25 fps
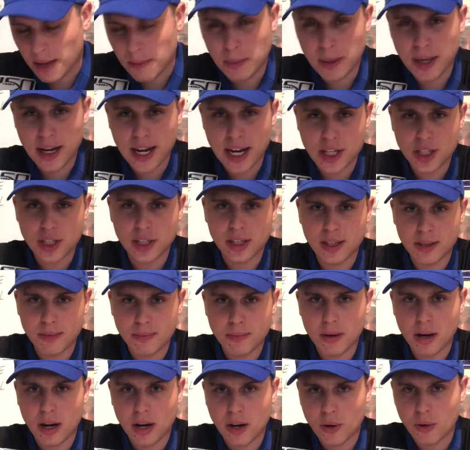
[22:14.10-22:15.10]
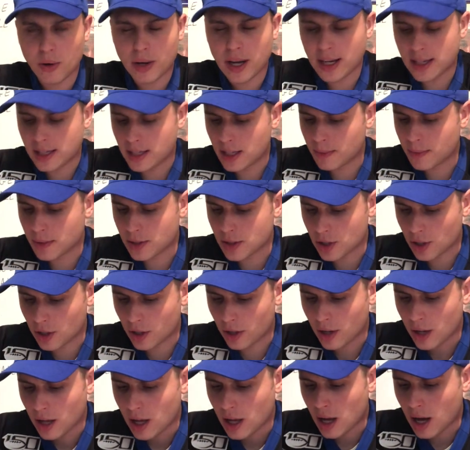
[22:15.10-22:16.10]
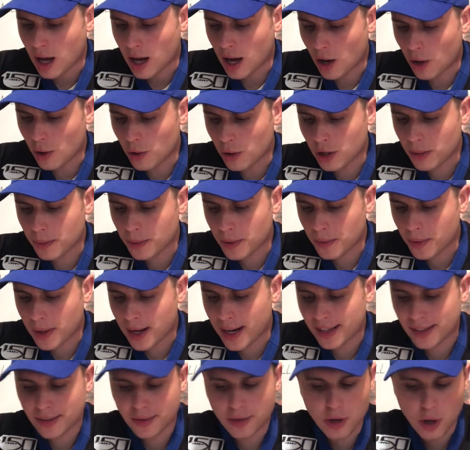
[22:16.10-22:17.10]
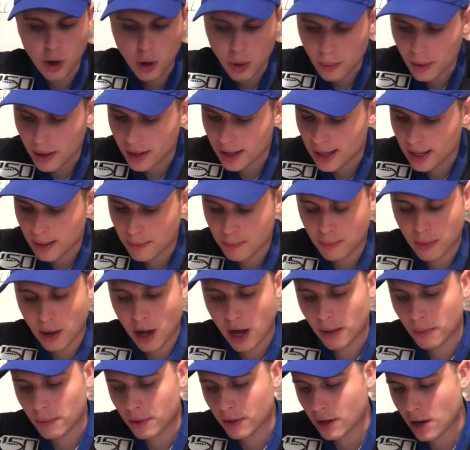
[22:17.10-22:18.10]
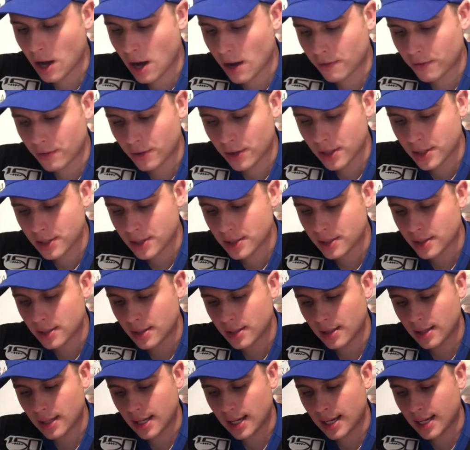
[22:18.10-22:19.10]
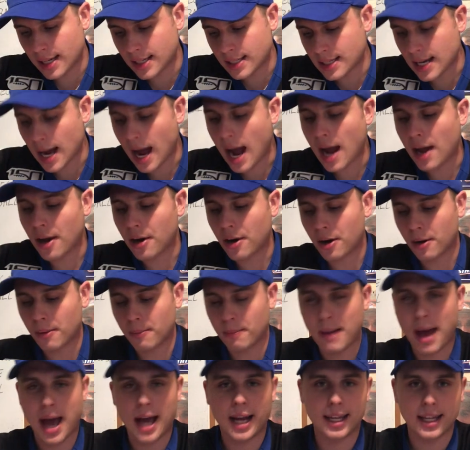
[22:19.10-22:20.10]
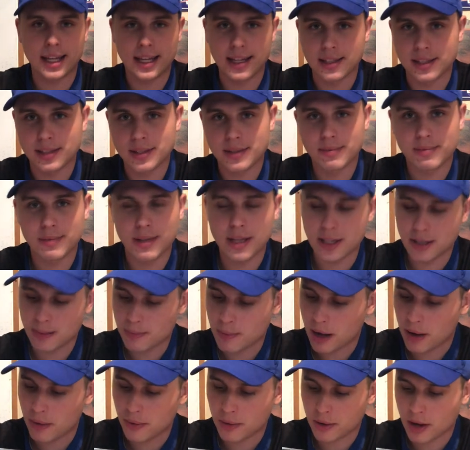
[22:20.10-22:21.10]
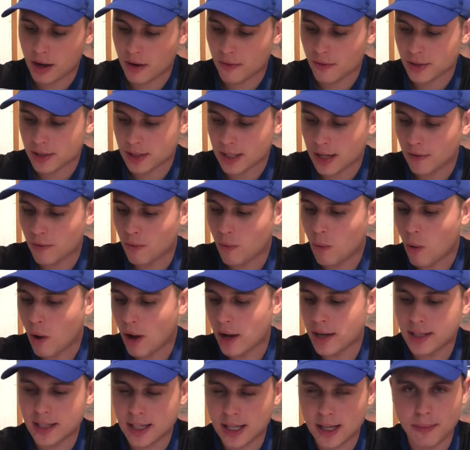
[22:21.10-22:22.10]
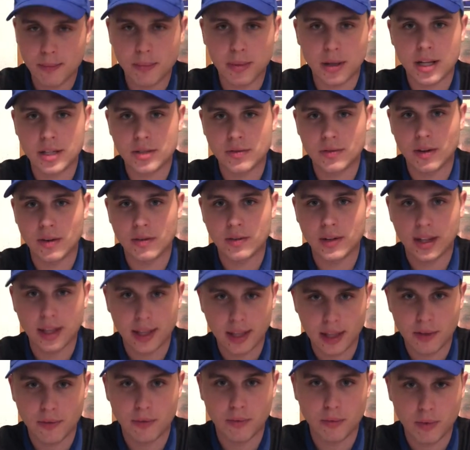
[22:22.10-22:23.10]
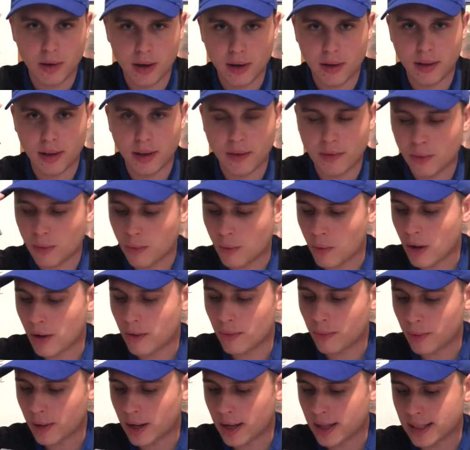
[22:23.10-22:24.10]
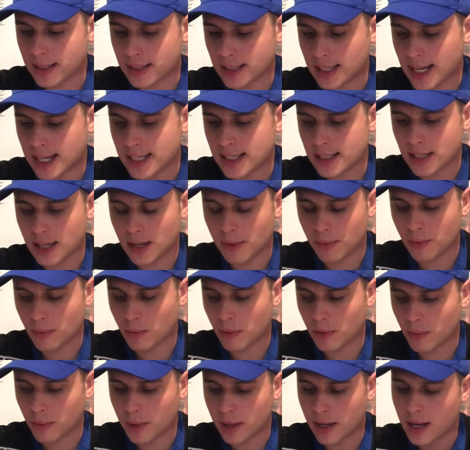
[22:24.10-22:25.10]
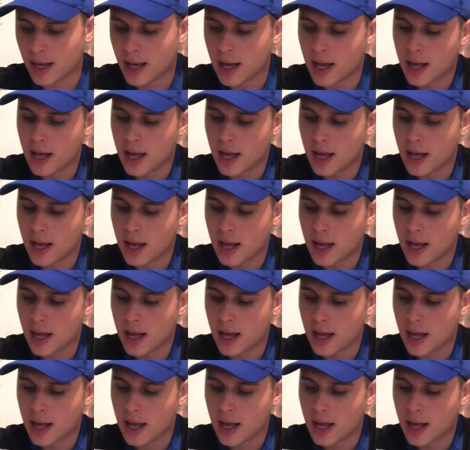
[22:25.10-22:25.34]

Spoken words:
Pitt actually an okay team this year. Who could be ranked? Nobody. Bottom of the conference. The entire MAC East is the bottom of the conference. They have one team plus 50. I think they have a 1 win. I think it's Kent State with 1 win,